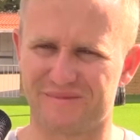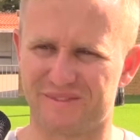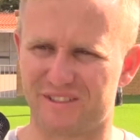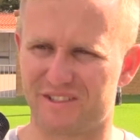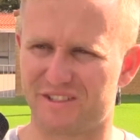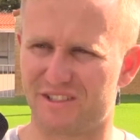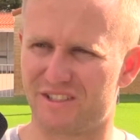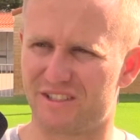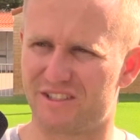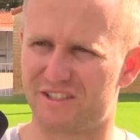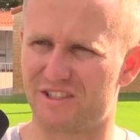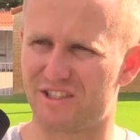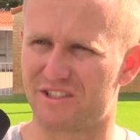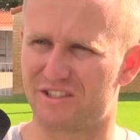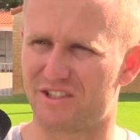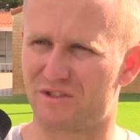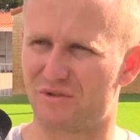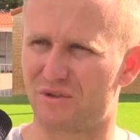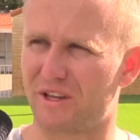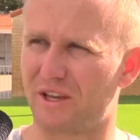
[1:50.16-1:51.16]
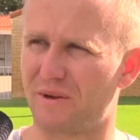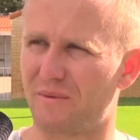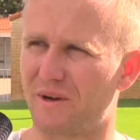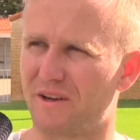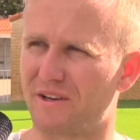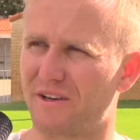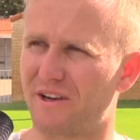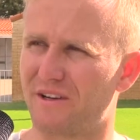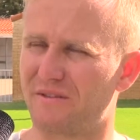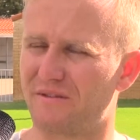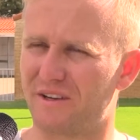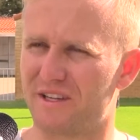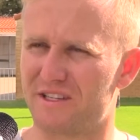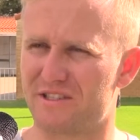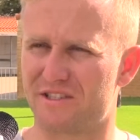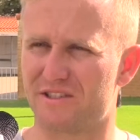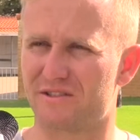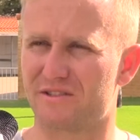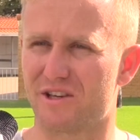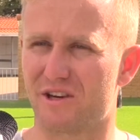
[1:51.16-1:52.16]
It's just a tricky one, you know.
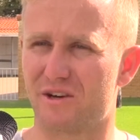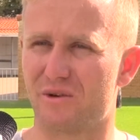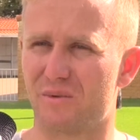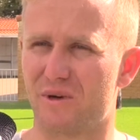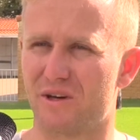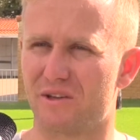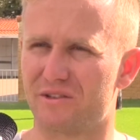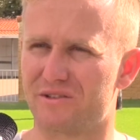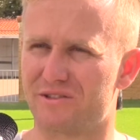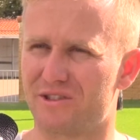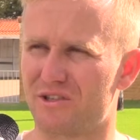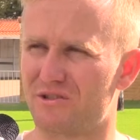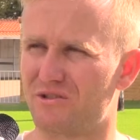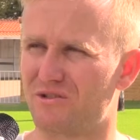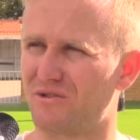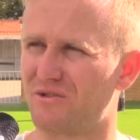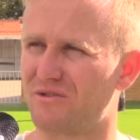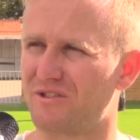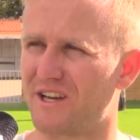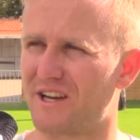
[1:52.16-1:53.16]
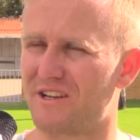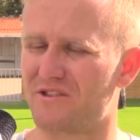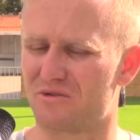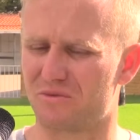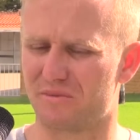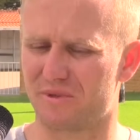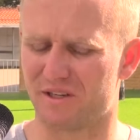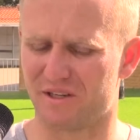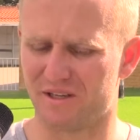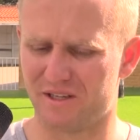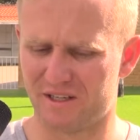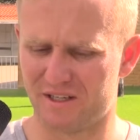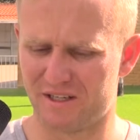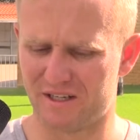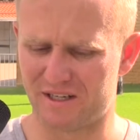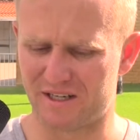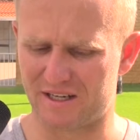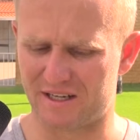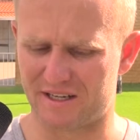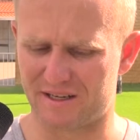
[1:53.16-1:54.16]
Venetia's going well, and so's Drew's Angel, but
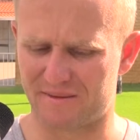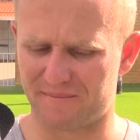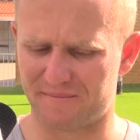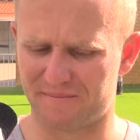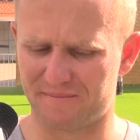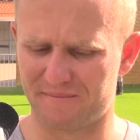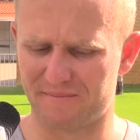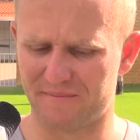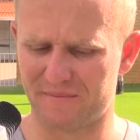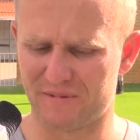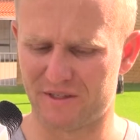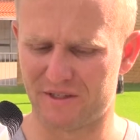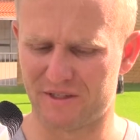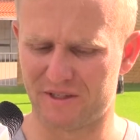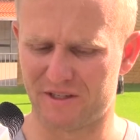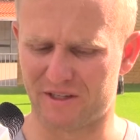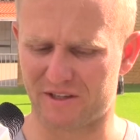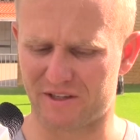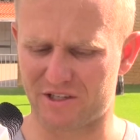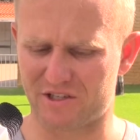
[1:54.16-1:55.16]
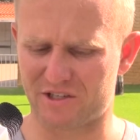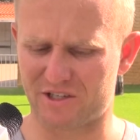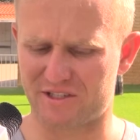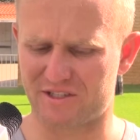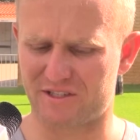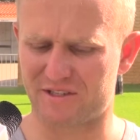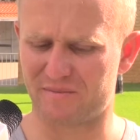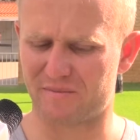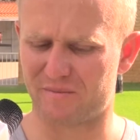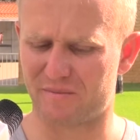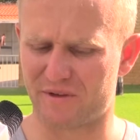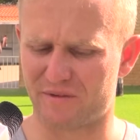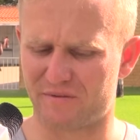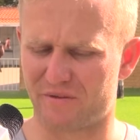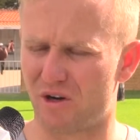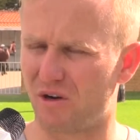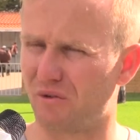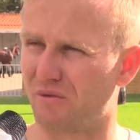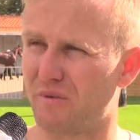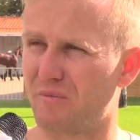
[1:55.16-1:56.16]
I think she's
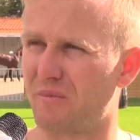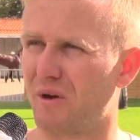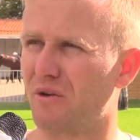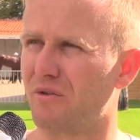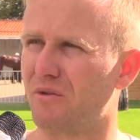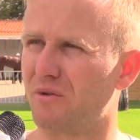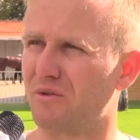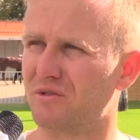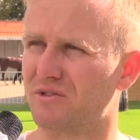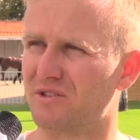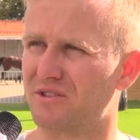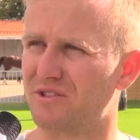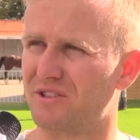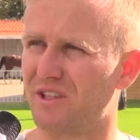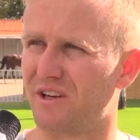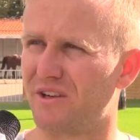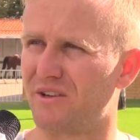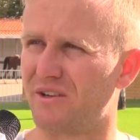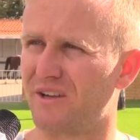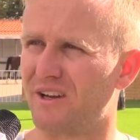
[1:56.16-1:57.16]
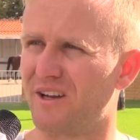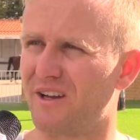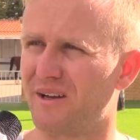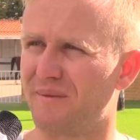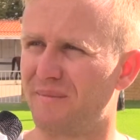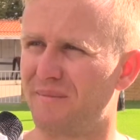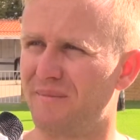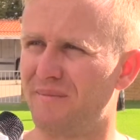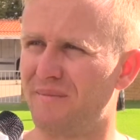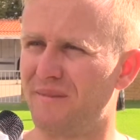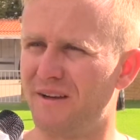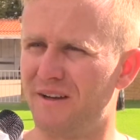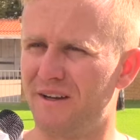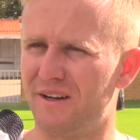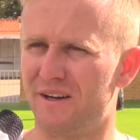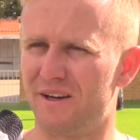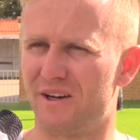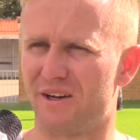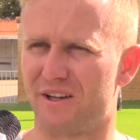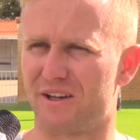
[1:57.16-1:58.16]
involved in both horses, so
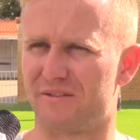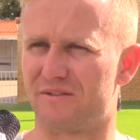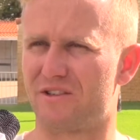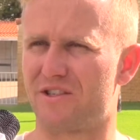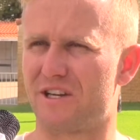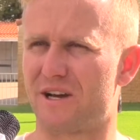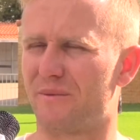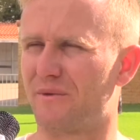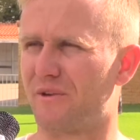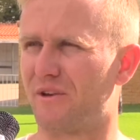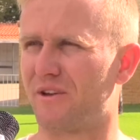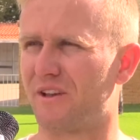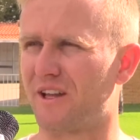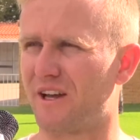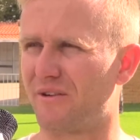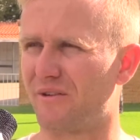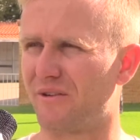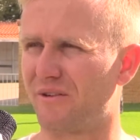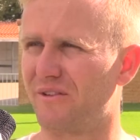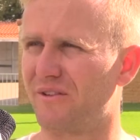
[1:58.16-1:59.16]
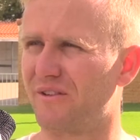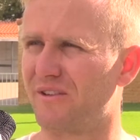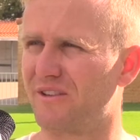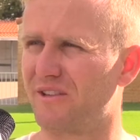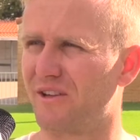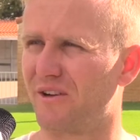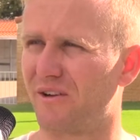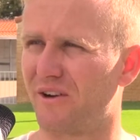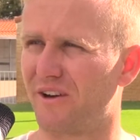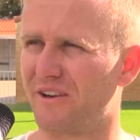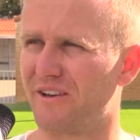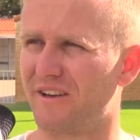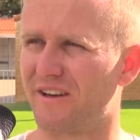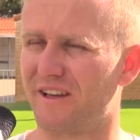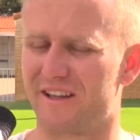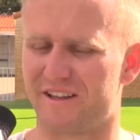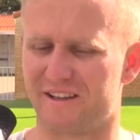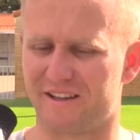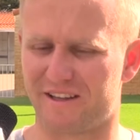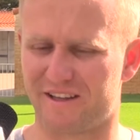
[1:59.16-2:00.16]
I'll have to chat with her later on tonight,
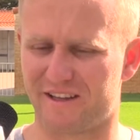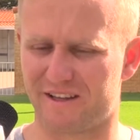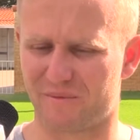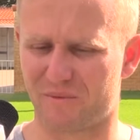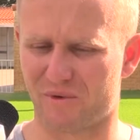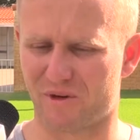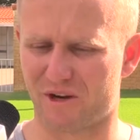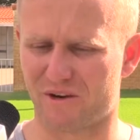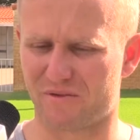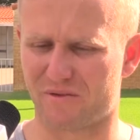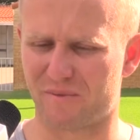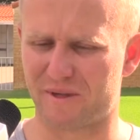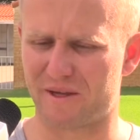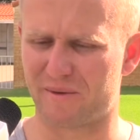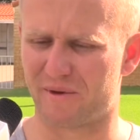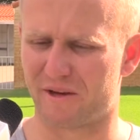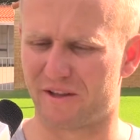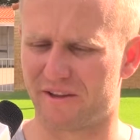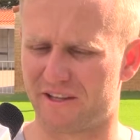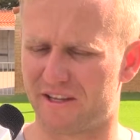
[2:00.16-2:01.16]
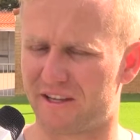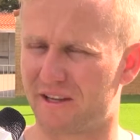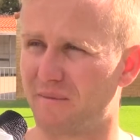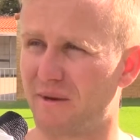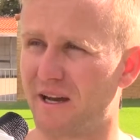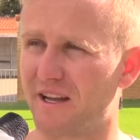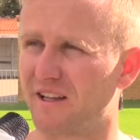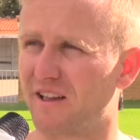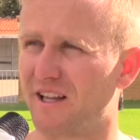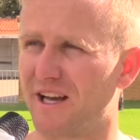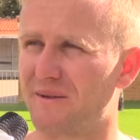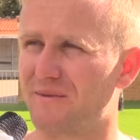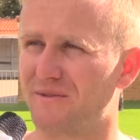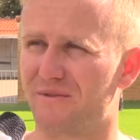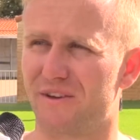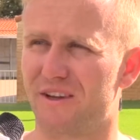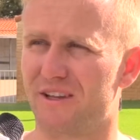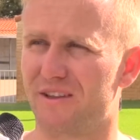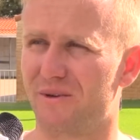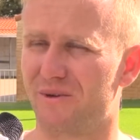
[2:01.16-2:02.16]
and we'll go from there. But I think you can make
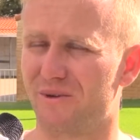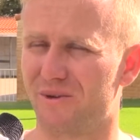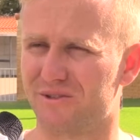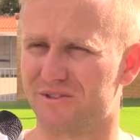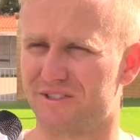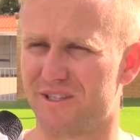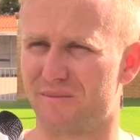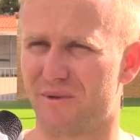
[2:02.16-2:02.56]
claims for either horse.